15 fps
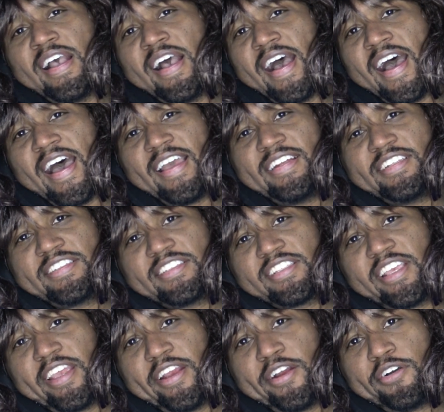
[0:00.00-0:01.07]
Hi, this is
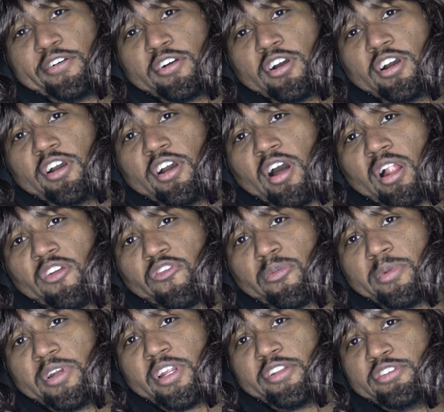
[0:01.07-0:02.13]
Carol calling
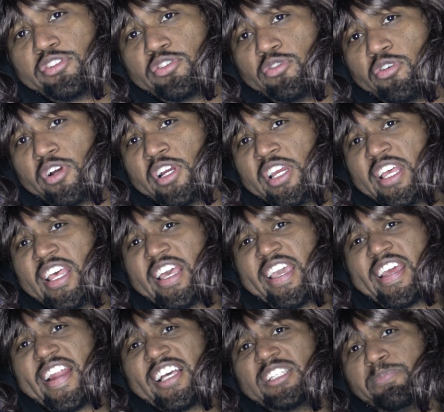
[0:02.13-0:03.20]
from another store.
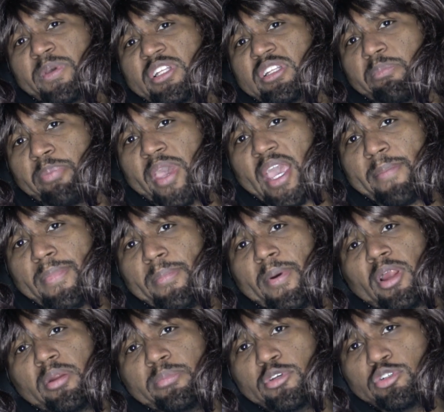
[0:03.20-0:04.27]
Can I speak to Pam
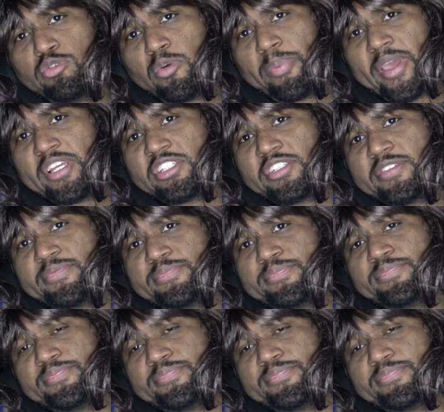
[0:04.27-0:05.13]
about a mutual patient?